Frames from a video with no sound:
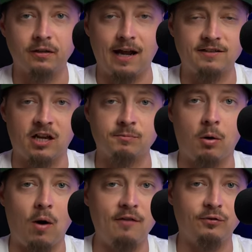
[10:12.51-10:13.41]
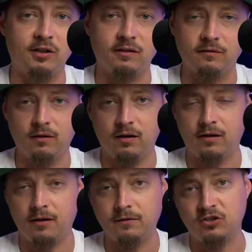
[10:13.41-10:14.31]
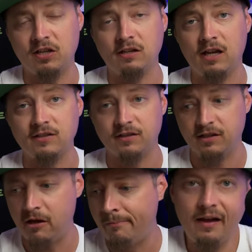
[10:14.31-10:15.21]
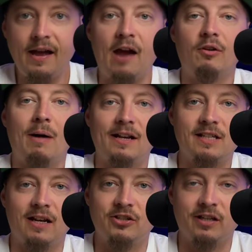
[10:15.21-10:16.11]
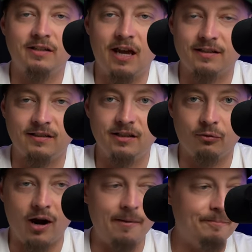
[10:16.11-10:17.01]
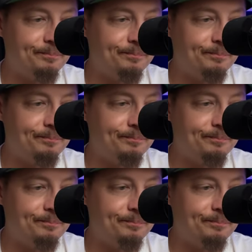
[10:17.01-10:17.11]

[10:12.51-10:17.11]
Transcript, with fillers: A lot of times, my wife would get a uh, chicken quesadilla. Everybody's got a chicken quesadilla, right?